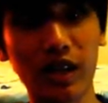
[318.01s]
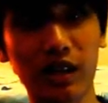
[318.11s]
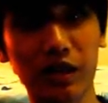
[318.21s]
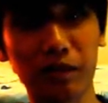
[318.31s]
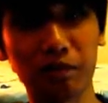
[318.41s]

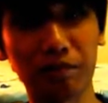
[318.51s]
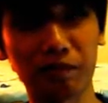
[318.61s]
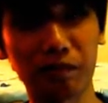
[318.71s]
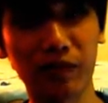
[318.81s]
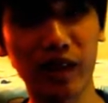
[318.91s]
Um,
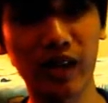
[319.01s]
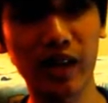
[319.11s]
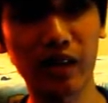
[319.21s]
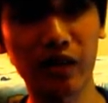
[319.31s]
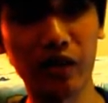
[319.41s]

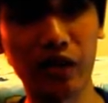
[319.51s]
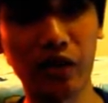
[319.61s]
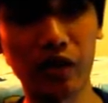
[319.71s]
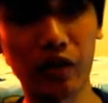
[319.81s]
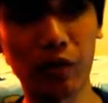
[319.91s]
and
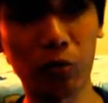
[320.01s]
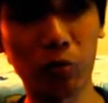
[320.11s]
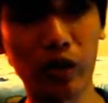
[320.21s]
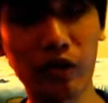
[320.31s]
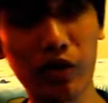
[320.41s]

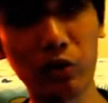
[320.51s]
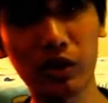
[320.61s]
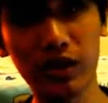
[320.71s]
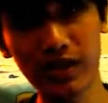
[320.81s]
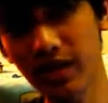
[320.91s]
whenever I do
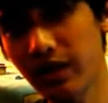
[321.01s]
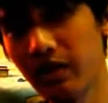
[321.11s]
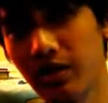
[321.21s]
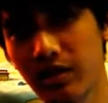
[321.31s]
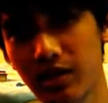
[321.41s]
a list like
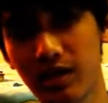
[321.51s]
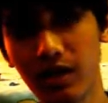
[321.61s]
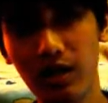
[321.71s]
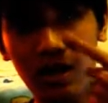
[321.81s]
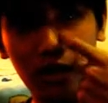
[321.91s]

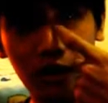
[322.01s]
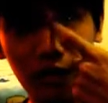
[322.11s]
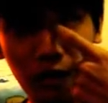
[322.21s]
this, uh,